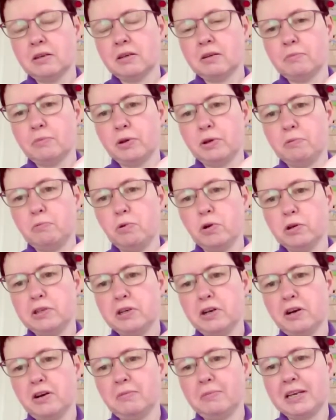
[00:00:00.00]
But you would
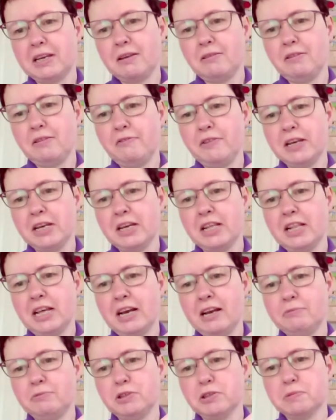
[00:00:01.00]
normally keep your finger there
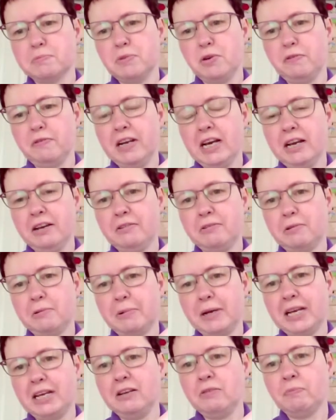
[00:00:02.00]
and just moving it out the
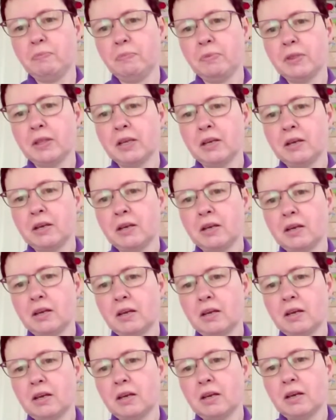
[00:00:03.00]
way.
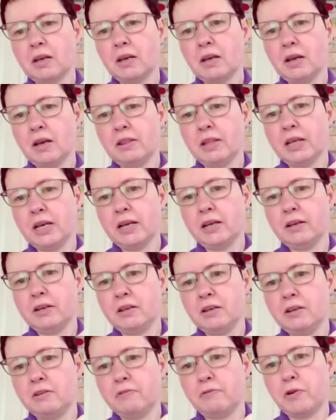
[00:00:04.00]
And then
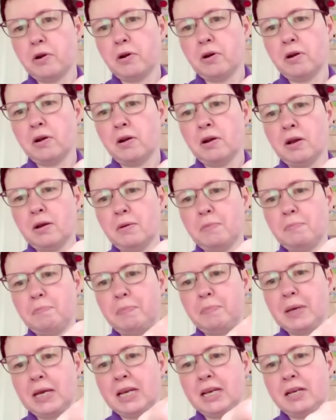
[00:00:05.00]
you've got
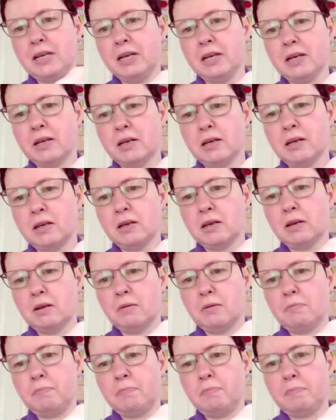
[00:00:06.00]
B,
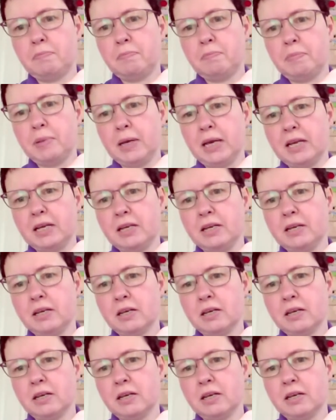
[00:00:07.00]
B.